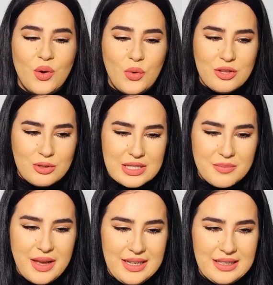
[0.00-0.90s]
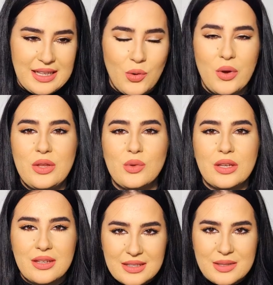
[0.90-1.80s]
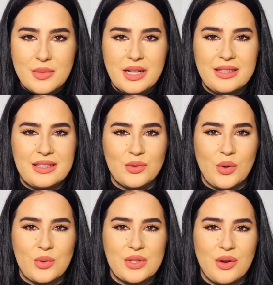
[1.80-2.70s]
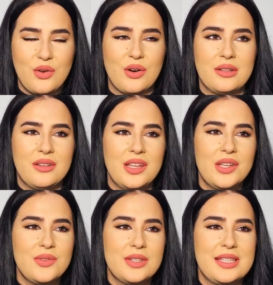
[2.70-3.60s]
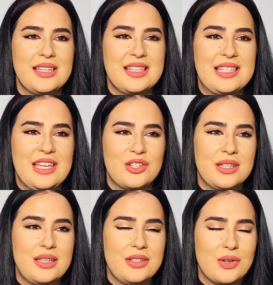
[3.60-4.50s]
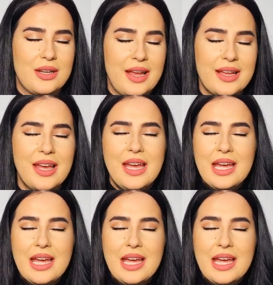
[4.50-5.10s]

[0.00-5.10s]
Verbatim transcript: when you smell it and when you smell that rose accord, it gives you this sensation that you're like